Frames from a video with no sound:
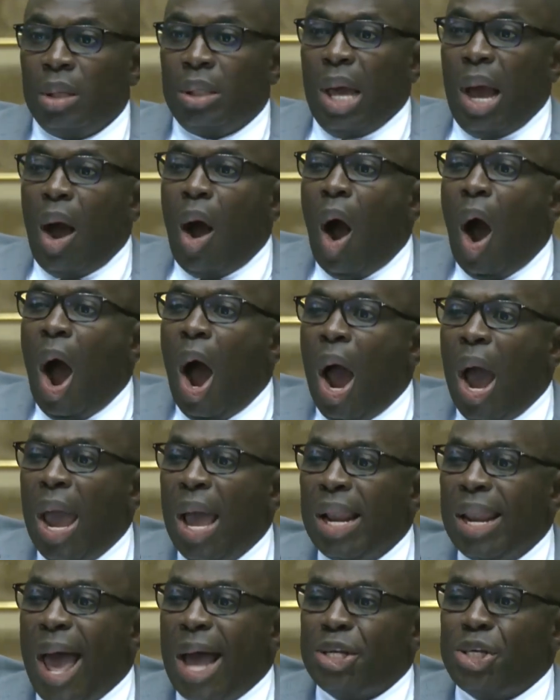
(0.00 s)
The
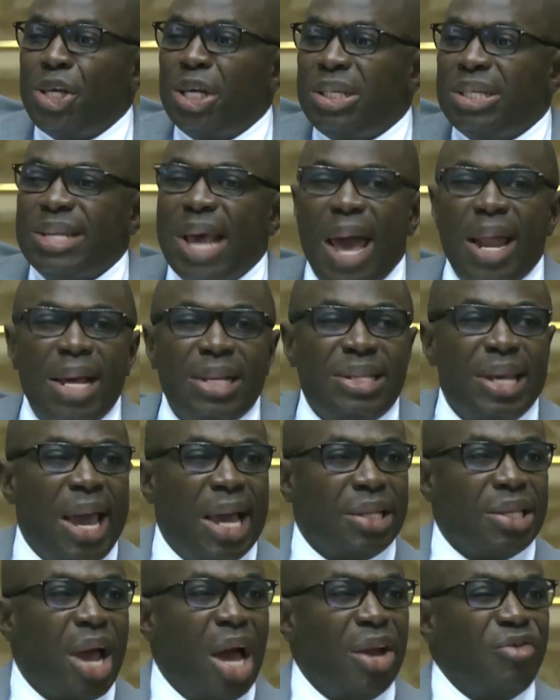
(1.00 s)
oil that she said is
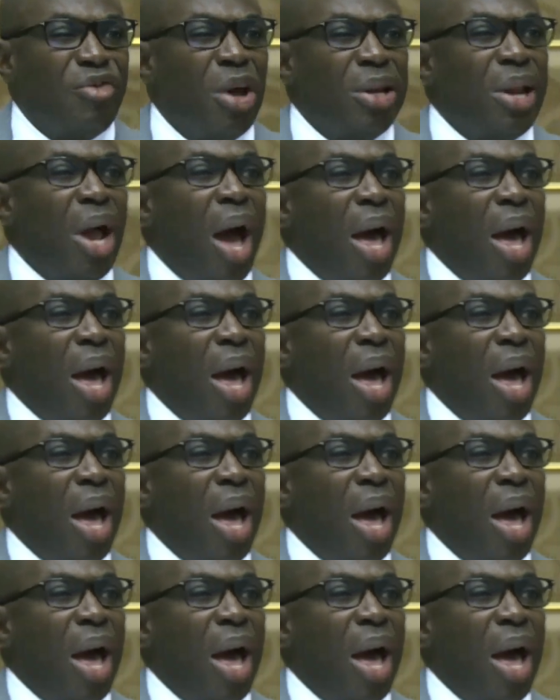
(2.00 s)
$800,